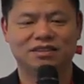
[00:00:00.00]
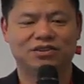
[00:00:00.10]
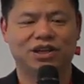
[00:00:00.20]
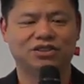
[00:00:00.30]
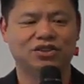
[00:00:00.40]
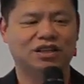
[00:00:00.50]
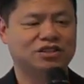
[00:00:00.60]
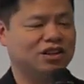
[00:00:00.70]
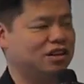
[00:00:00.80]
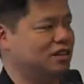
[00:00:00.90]
right? so that's
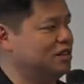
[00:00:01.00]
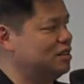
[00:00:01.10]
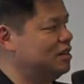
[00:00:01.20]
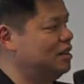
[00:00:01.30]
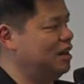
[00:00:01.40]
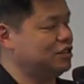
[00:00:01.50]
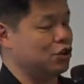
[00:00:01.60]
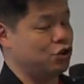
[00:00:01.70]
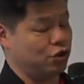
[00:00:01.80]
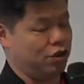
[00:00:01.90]
a that's a,
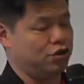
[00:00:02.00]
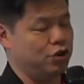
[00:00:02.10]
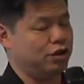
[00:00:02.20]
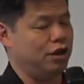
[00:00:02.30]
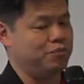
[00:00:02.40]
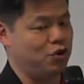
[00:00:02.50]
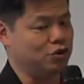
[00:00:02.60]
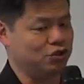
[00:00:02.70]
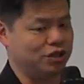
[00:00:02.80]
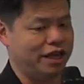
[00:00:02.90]
a good
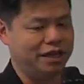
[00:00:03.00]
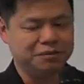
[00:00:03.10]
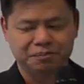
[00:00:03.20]
approach to take.